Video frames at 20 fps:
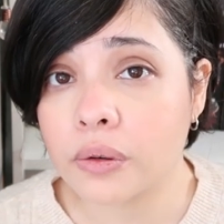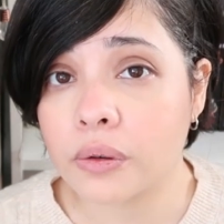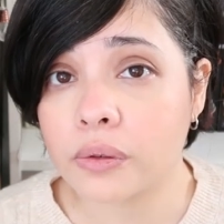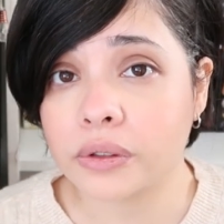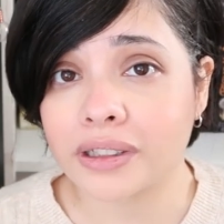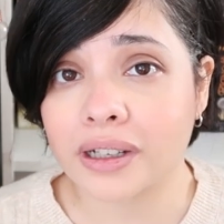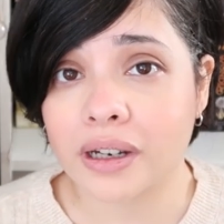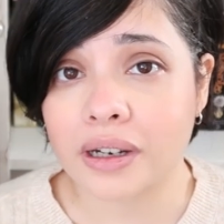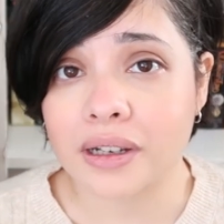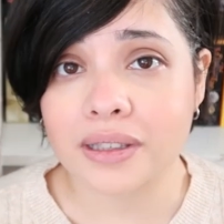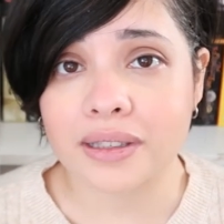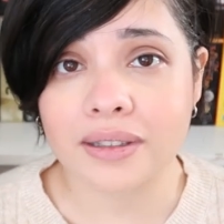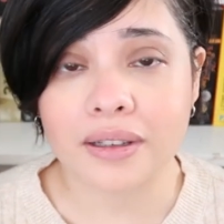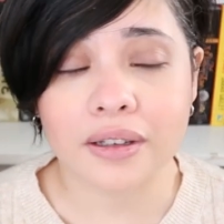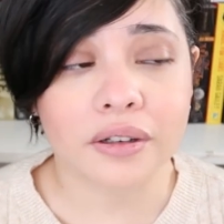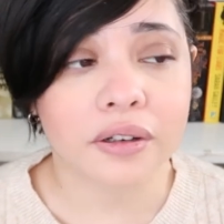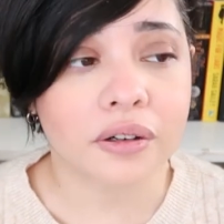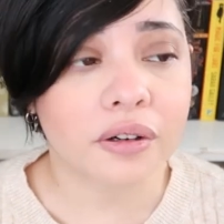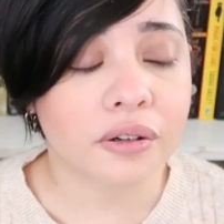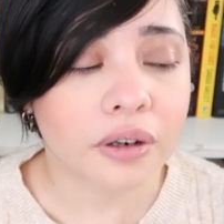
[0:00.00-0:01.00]
who does
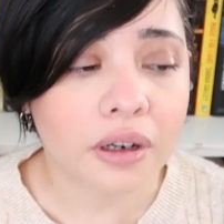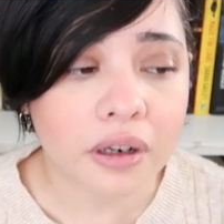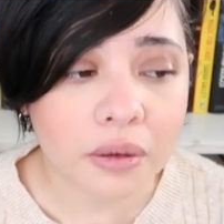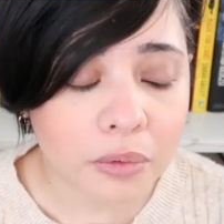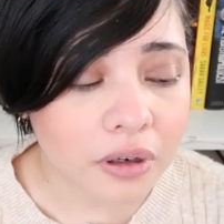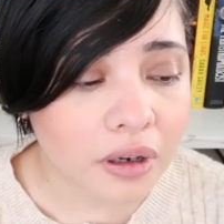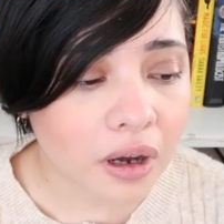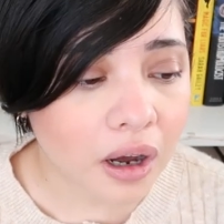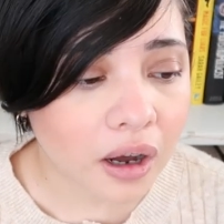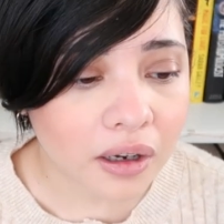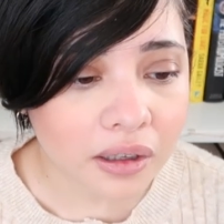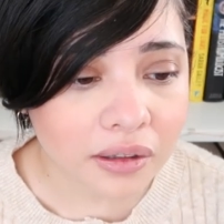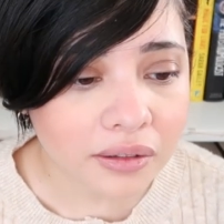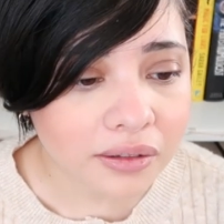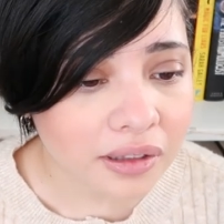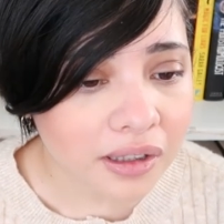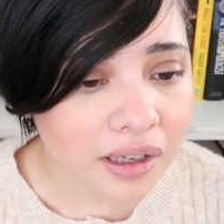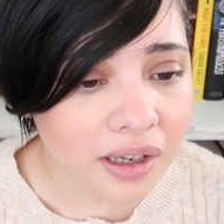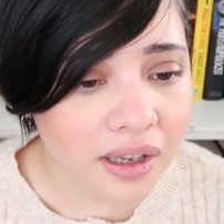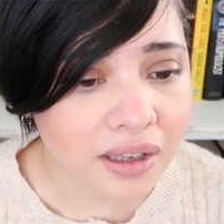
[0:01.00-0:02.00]
incredible
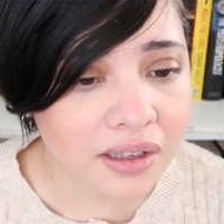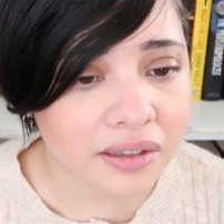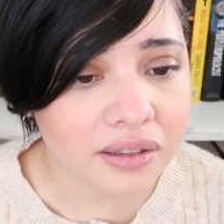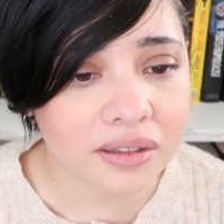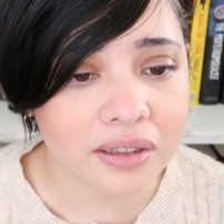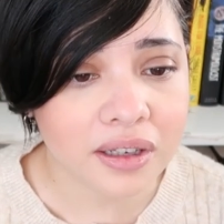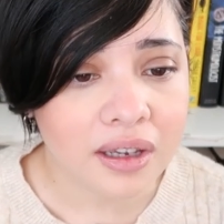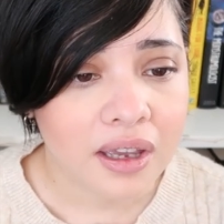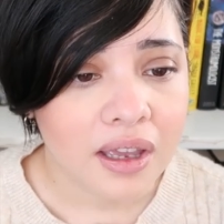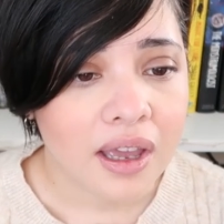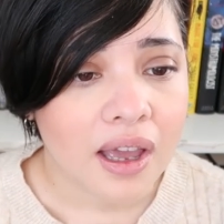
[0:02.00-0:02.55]
content.